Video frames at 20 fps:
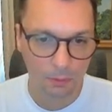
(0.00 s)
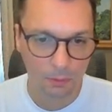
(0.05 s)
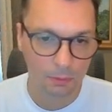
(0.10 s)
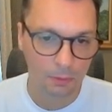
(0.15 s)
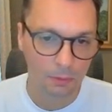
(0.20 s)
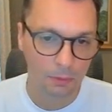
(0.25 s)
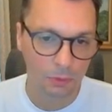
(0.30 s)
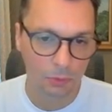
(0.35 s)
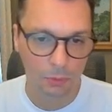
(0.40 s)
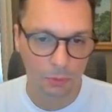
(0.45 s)

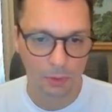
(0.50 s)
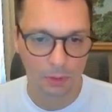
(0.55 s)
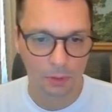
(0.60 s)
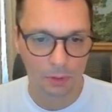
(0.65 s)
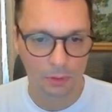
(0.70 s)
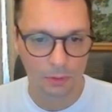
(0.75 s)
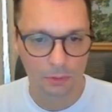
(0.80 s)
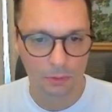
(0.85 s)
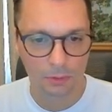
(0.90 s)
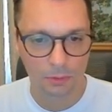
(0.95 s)
is what it
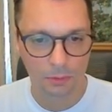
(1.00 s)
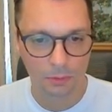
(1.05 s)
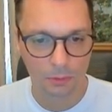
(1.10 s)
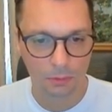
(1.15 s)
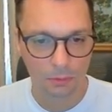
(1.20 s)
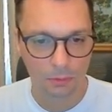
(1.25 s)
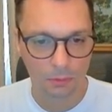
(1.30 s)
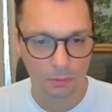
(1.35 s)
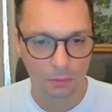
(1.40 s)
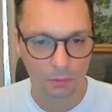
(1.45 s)
is.
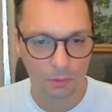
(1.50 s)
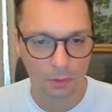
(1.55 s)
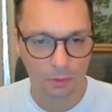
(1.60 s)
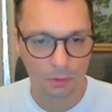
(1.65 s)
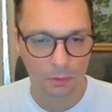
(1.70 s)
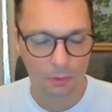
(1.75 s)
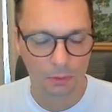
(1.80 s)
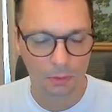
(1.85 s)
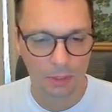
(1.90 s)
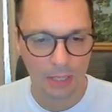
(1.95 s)

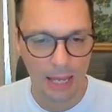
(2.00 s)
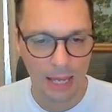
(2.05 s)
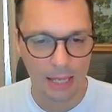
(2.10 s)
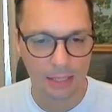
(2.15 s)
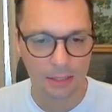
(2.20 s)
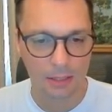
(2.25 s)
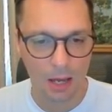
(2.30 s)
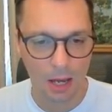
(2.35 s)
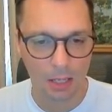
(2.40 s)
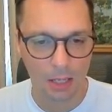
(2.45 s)

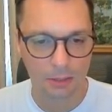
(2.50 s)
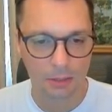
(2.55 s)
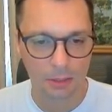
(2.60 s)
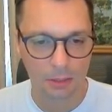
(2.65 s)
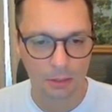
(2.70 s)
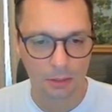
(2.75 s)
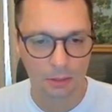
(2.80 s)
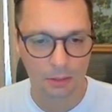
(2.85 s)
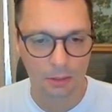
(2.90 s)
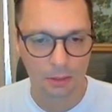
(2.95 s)
Cannot.
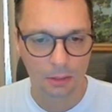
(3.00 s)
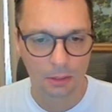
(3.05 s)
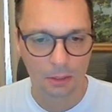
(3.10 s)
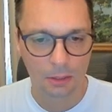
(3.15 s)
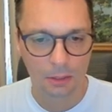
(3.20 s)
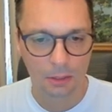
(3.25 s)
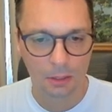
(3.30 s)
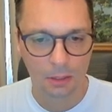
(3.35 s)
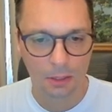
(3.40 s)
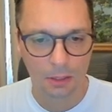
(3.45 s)

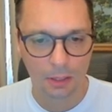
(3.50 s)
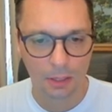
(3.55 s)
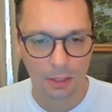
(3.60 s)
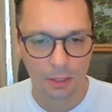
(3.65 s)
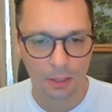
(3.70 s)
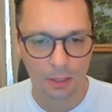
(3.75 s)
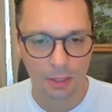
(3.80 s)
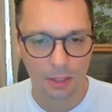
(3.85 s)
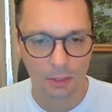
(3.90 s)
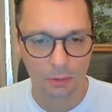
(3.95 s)

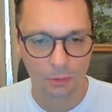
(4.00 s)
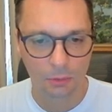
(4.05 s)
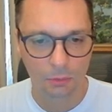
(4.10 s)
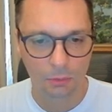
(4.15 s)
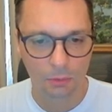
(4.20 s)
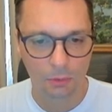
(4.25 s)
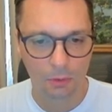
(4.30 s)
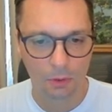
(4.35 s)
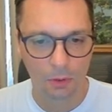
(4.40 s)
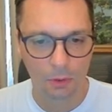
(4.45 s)
And then,
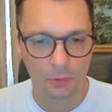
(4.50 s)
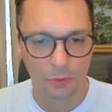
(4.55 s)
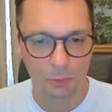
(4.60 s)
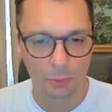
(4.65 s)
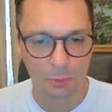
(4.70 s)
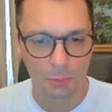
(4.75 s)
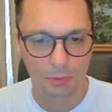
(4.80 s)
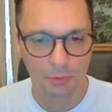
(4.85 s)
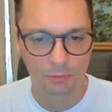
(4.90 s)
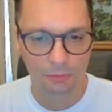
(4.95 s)
oh, this
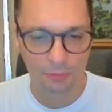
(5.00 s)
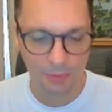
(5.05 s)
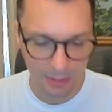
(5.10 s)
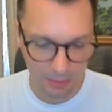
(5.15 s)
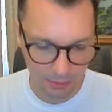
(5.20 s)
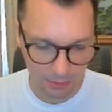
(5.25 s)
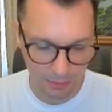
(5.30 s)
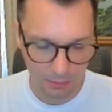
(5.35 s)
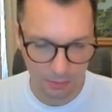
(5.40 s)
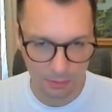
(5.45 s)
must be
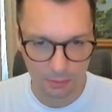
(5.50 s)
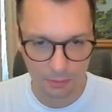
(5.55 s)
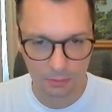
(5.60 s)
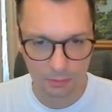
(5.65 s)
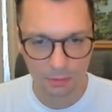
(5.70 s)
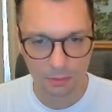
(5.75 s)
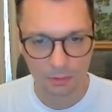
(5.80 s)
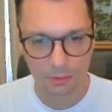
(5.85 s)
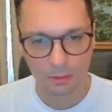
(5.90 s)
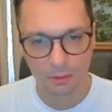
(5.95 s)

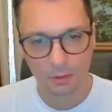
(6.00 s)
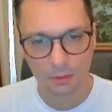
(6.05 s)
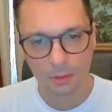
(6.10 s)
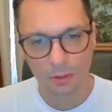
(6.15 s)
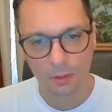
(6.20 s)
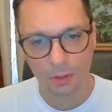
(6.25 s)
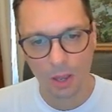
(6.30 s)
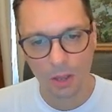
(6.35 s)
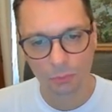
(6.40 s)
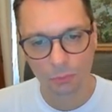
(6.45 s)
fences.
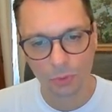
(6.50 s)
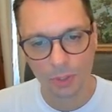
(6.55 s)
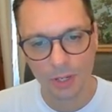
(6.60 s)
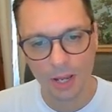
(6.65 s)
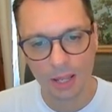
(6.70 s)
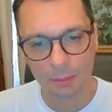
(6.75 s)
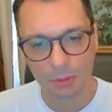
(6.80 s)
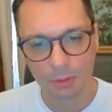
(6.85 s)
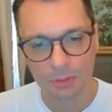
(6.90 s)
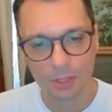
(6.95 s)
And
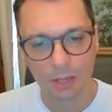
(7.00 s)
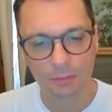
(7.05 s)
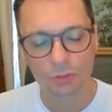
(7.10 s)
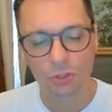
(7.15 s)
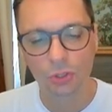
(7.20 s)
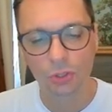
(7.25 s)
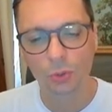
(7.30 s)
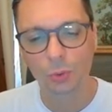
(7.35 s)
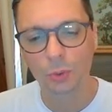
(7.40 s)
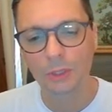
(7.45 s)
Renee must have
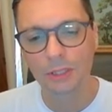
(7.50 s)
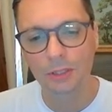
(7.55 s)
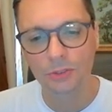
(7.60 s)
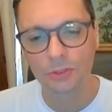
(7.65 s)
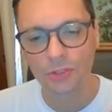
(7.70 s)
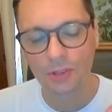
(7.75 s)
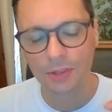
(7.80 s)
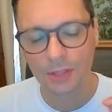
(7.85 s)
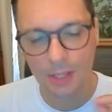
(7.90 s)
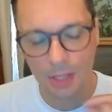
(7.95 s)
two
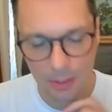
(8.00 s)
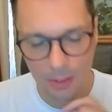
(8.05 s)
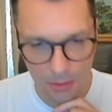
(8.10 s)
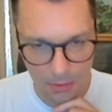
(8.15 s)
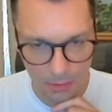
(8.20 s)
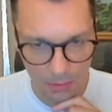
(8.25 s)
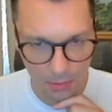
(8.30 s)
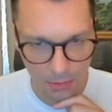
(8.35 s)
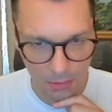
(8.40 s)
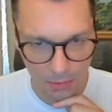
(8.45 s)
E's at the end.
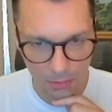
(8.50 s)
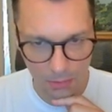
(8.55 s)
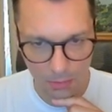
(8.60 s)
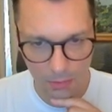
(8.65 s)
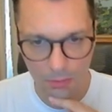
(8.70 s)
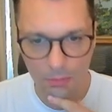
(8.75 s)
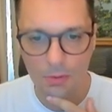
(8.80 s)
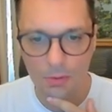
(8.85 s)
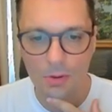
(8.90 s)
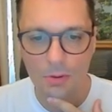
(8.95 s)

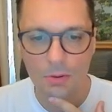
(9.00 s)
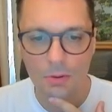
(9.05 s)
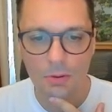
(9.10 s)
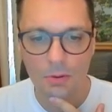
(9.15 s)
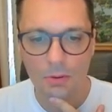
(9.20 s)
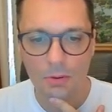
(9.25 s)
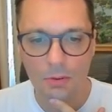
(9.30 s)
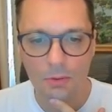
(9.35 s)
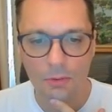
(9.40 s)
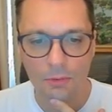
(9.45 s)

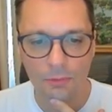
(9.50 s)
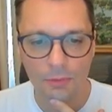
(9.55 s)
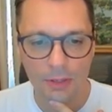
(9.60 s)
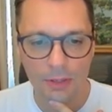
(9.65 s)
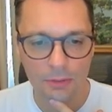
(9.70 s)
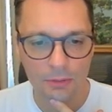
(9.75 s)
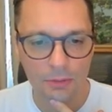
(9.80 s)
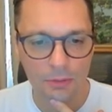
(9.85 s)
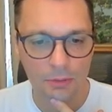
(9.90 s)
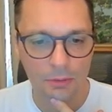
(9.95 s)

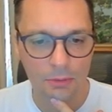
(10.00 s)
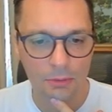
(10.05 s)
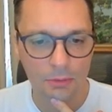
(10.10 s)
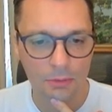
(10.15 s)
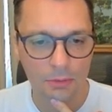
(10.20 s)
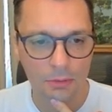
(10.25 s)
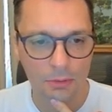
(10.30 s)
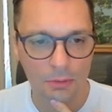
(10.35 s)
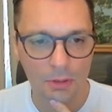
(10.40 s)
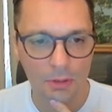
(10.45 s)

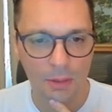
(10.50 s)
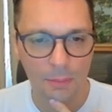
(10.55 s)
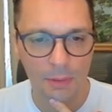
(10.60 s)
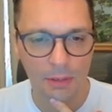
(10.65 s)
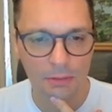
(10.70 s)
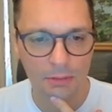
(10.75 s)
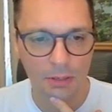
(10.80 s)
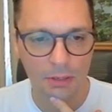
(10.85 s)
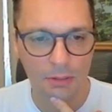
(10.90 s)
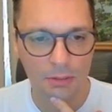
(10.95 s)
Fences. That
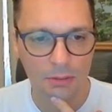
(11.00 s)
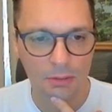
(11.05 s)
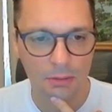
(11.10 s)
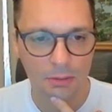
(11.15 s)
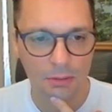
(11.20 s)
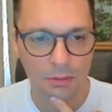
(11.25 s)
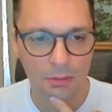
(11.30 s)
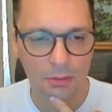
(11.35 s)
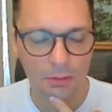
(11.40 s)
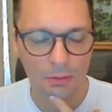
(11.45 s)
makes sense.
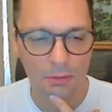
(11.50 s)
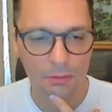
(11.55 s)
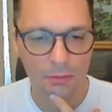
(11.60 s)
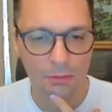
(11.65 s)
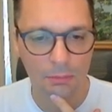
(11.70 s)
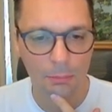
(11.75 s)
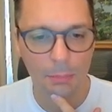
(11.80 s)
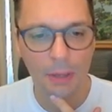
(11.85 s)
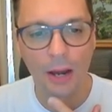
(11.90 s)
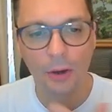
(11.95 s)

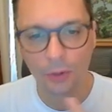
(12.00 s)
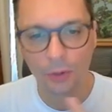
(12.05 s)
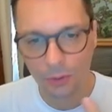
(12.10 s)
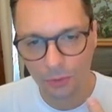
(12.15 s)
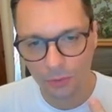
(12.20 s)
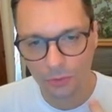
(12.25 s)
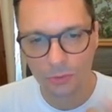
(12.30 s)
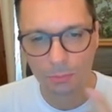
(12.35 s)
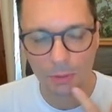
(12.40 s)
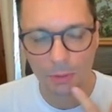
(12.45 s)

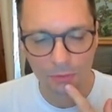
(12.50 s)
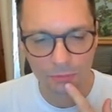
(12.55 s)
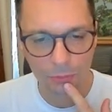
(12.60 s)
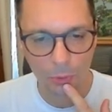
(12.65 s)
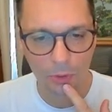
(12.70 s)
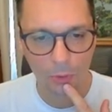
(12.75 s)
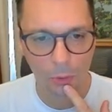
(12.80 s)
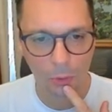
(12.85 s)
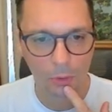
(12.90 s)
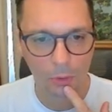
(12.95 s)
barriers, metaphorical,